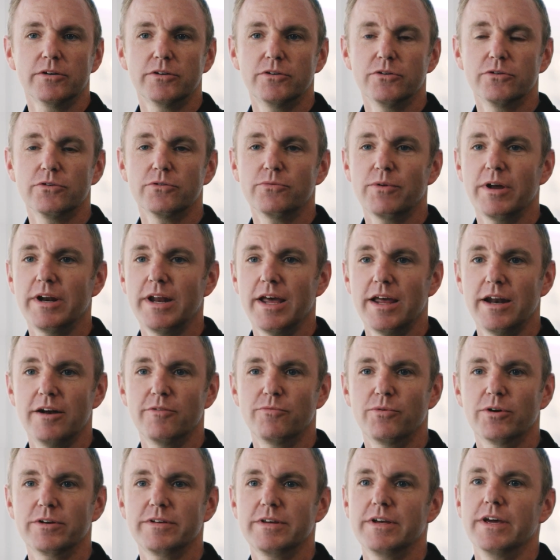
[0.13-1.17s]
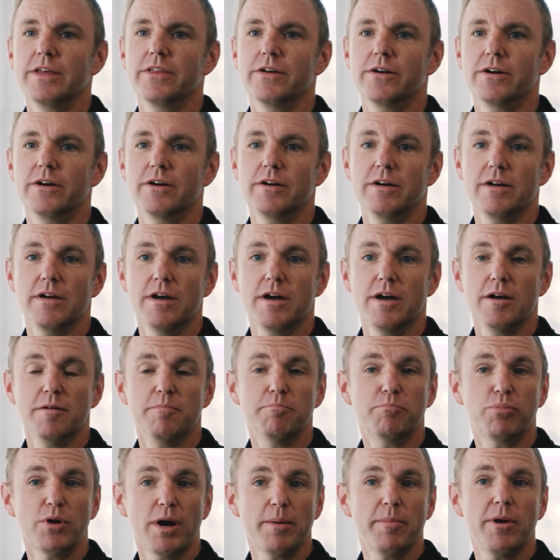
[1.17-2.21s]
Google and Red Hat have worked
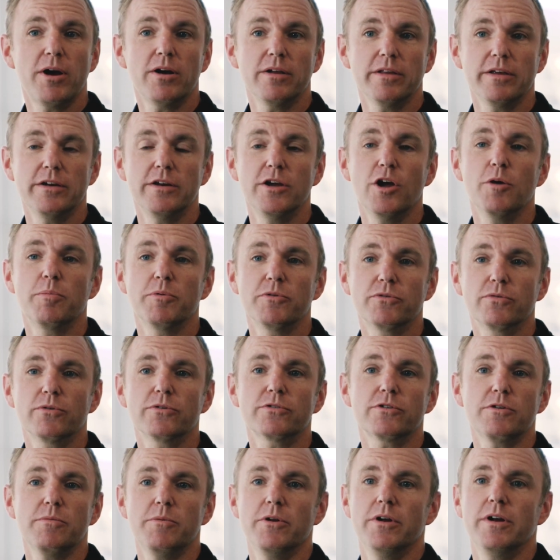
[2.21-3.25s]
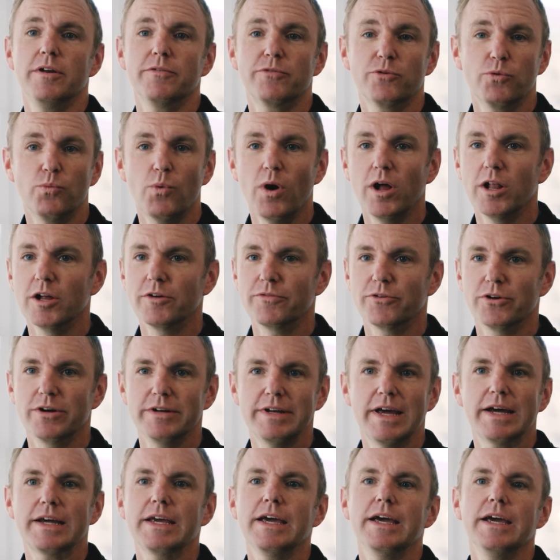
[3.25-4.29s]
together primarily in the open source community for well over a
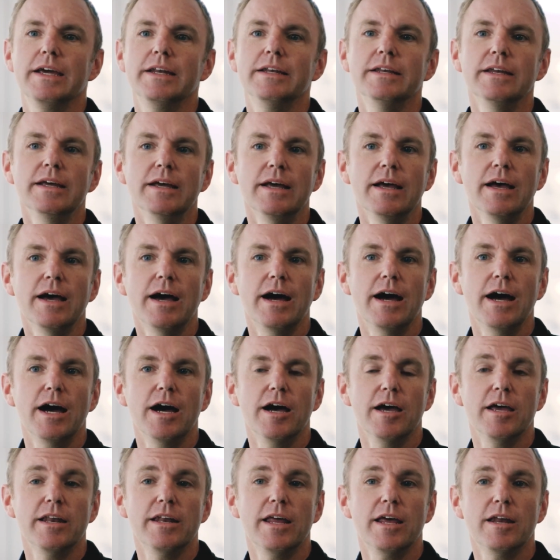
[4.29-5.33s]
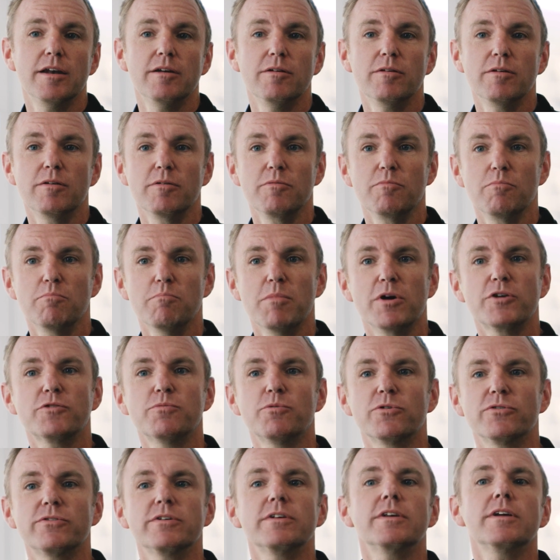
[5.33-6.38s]
decade, and then
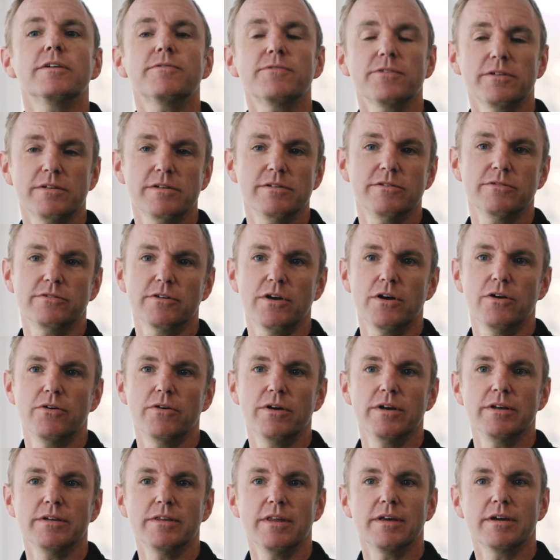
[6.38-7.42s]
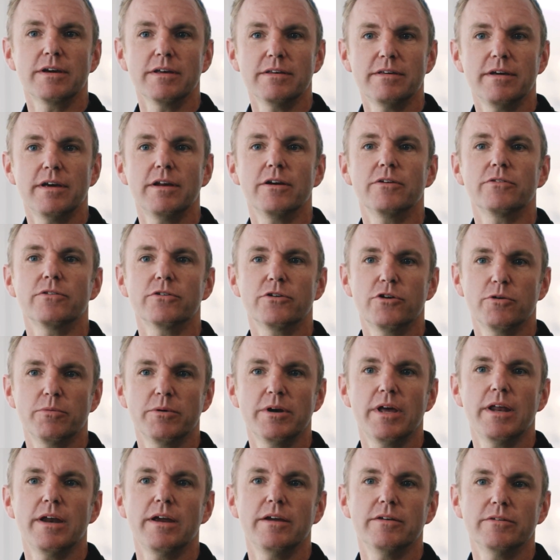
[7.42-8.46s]
much more significantly so in the containers and
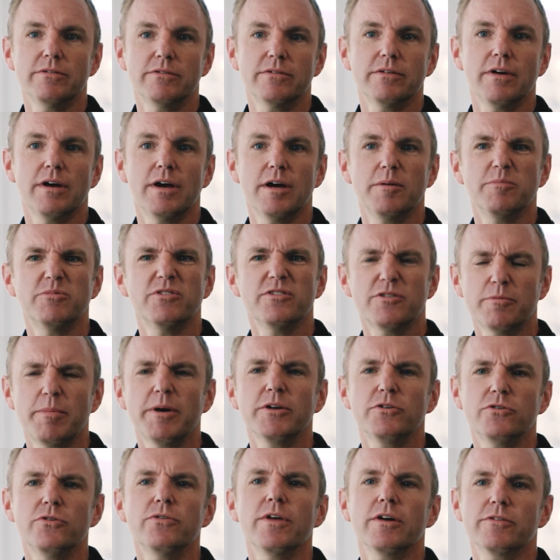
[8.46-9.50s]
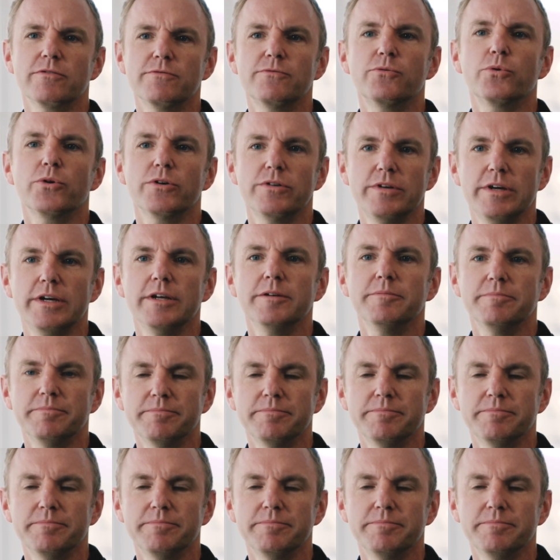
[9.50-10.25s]
Kubernetes since about 2014,